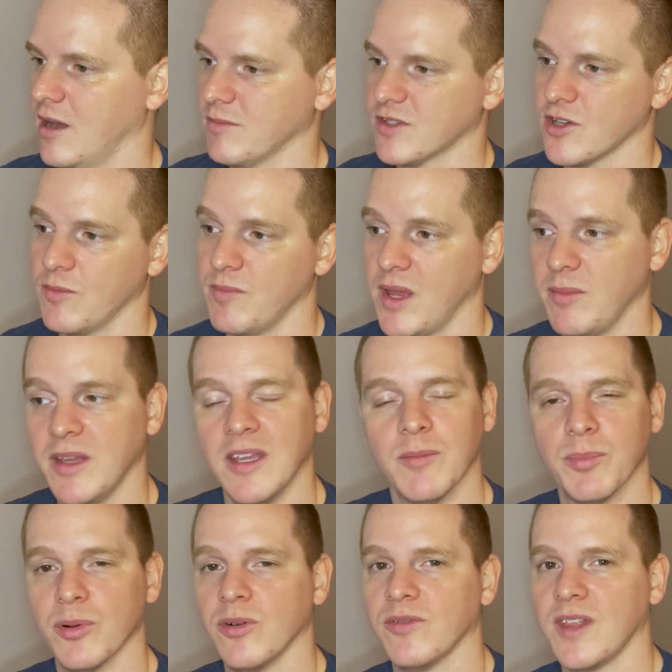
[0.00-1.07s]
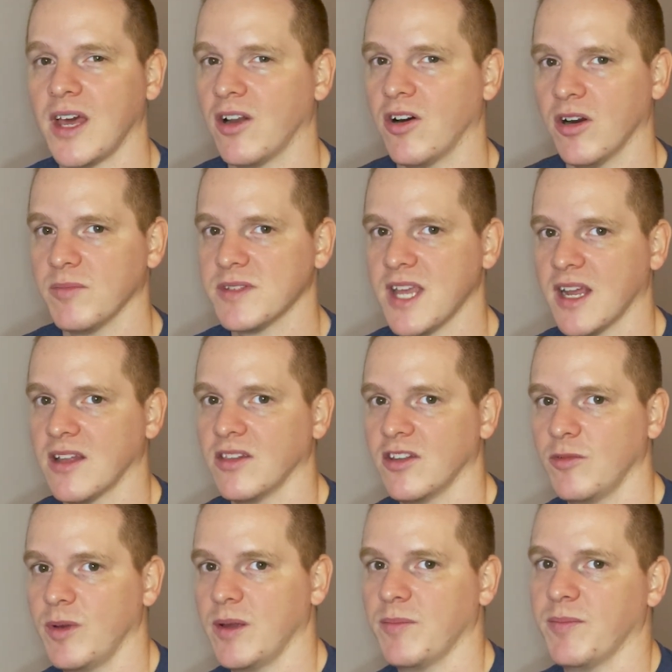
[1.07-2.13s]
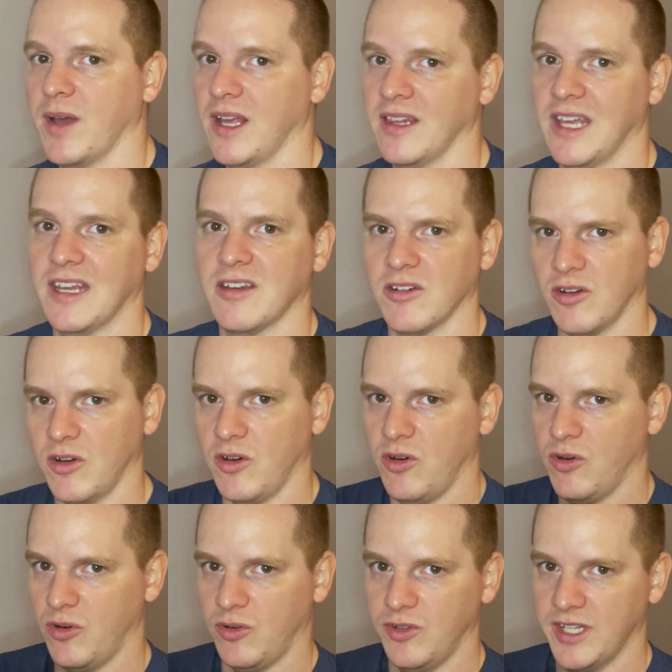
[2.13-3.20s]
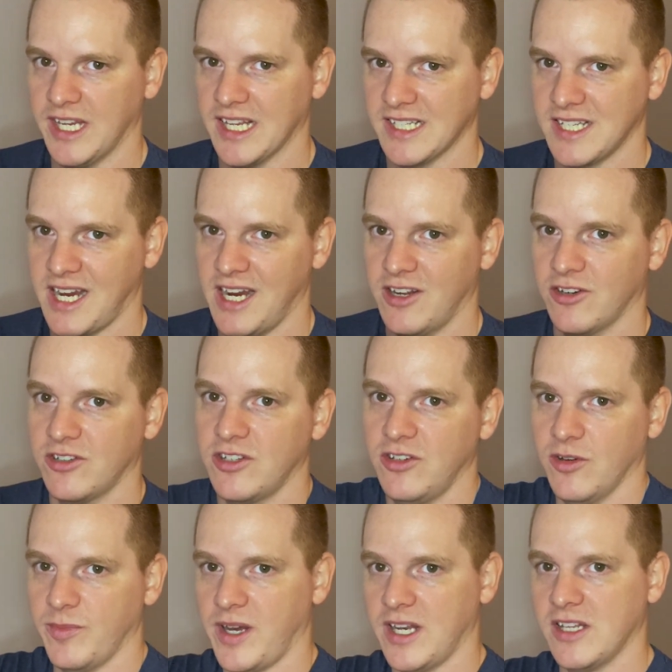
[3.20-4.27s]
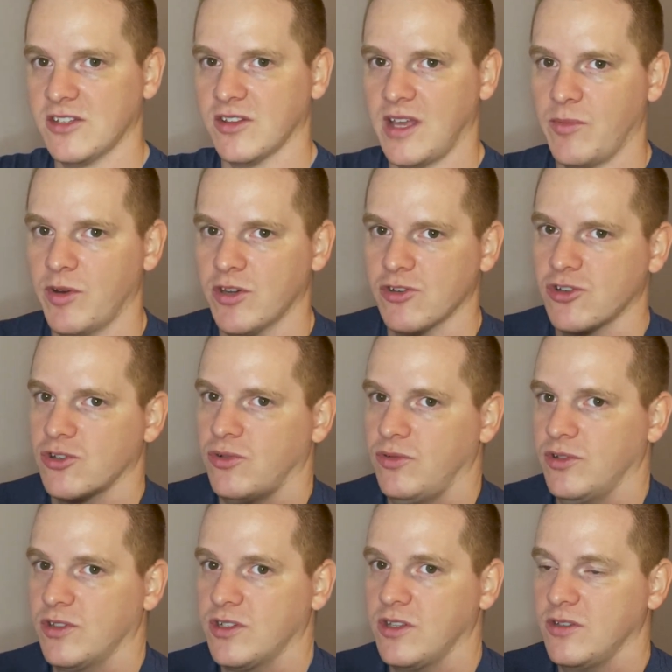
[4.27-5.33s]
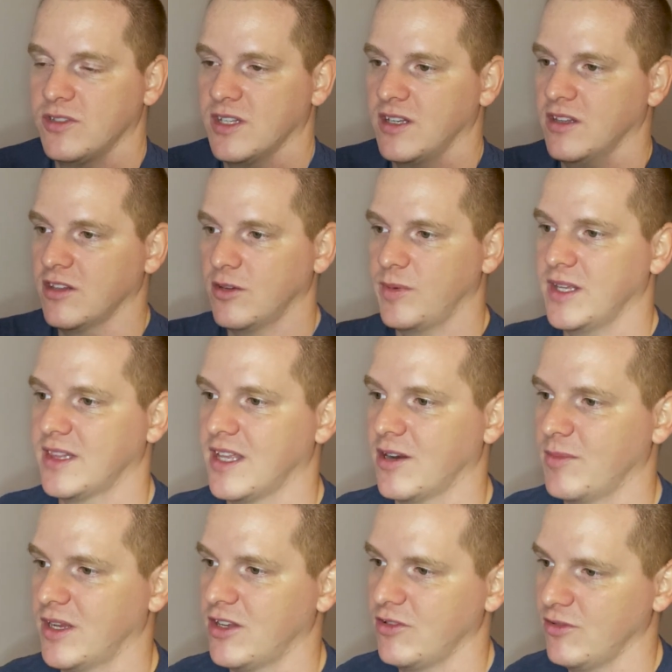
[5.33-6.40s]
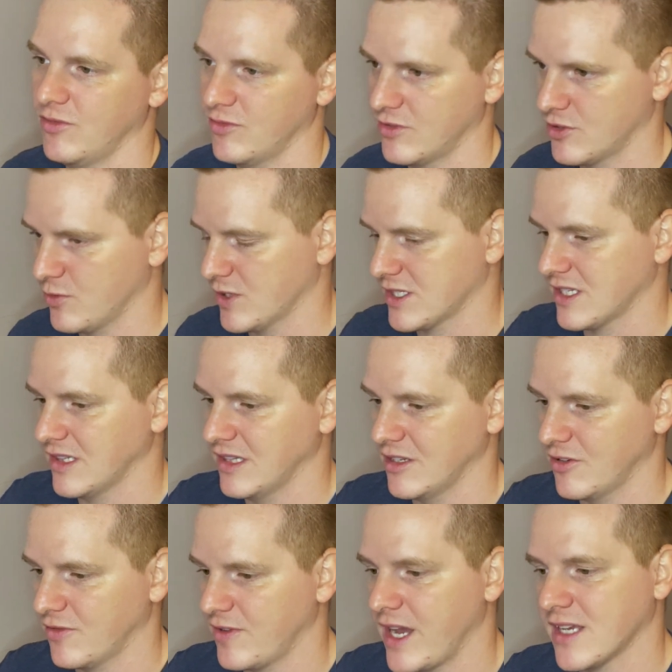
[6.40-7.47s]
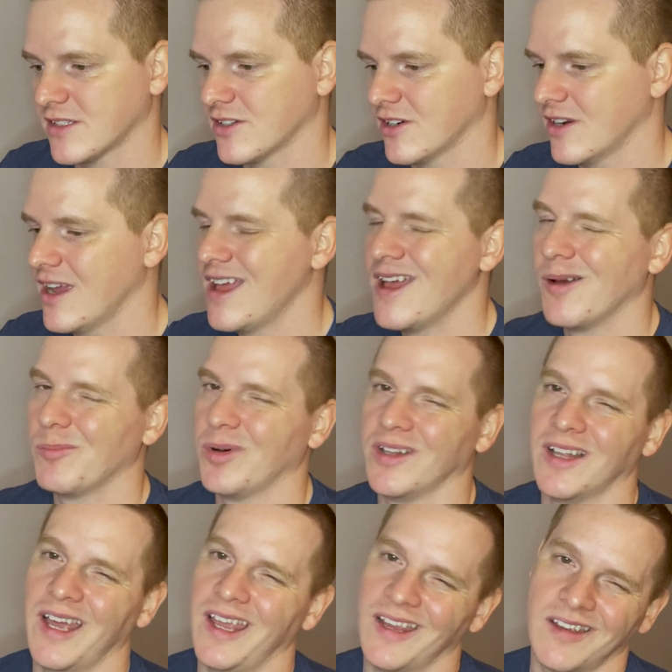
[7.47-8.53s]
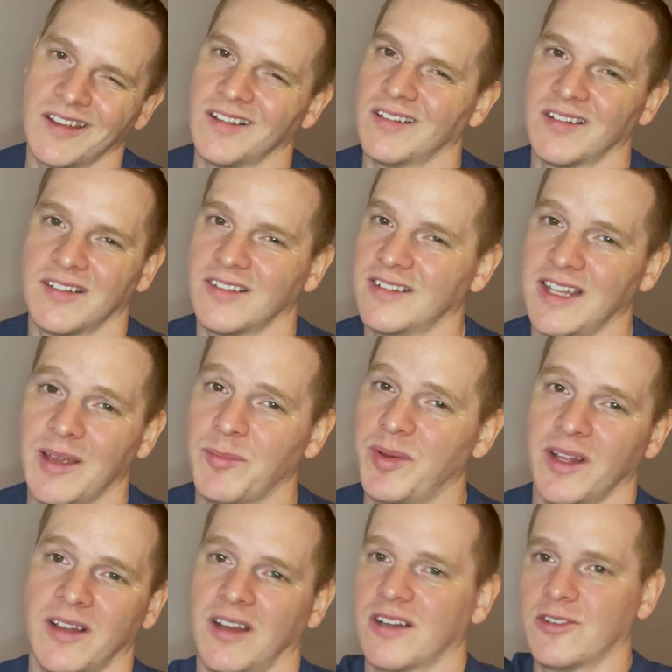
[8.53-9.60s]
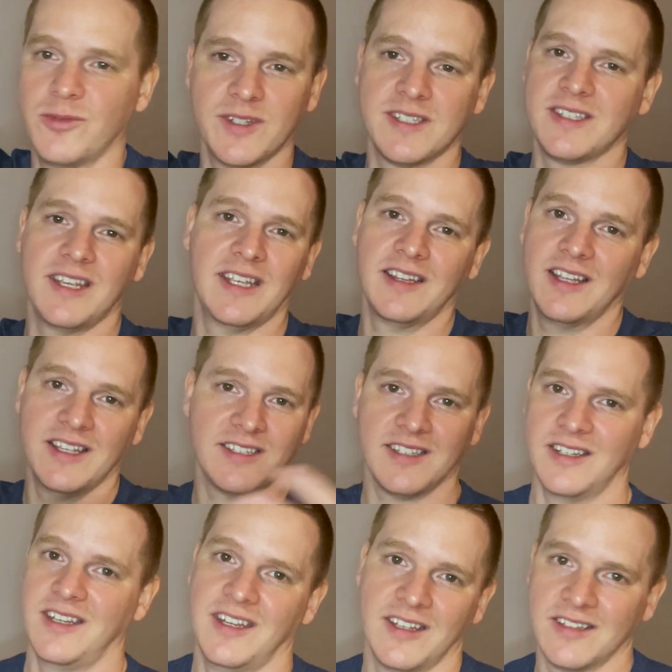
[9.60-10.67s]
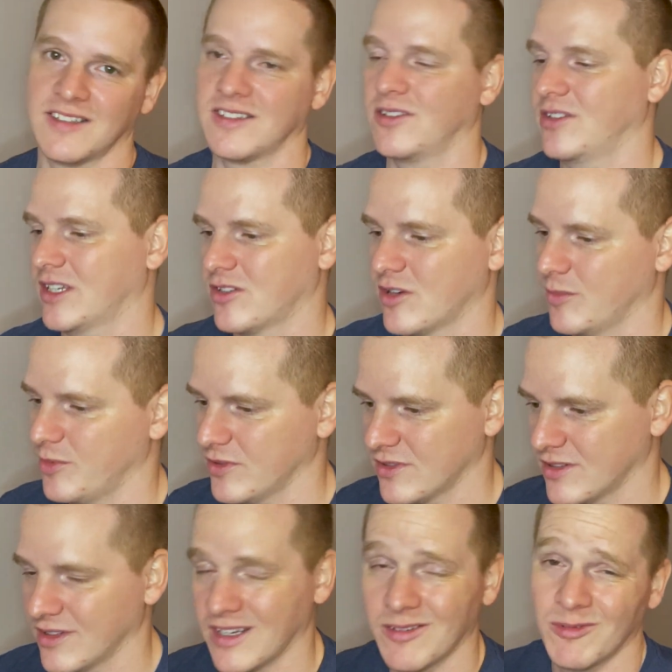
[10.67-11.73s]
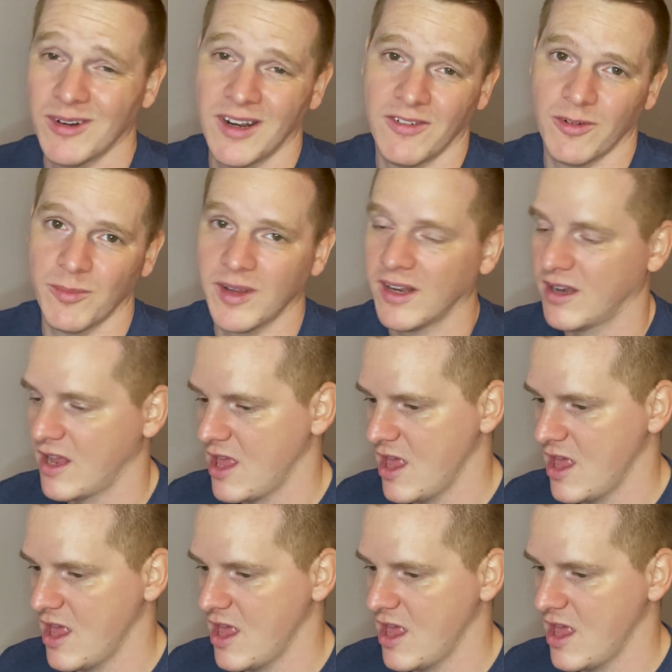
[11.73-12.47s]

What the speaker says: So maybe improve that arm tech a little bit by like holding it tighter to your body so that way your shoulders close in a little bit. That'll make you twist a little faster. But like Dan Pillock twists like this and he can still like triple, so like whatever, man.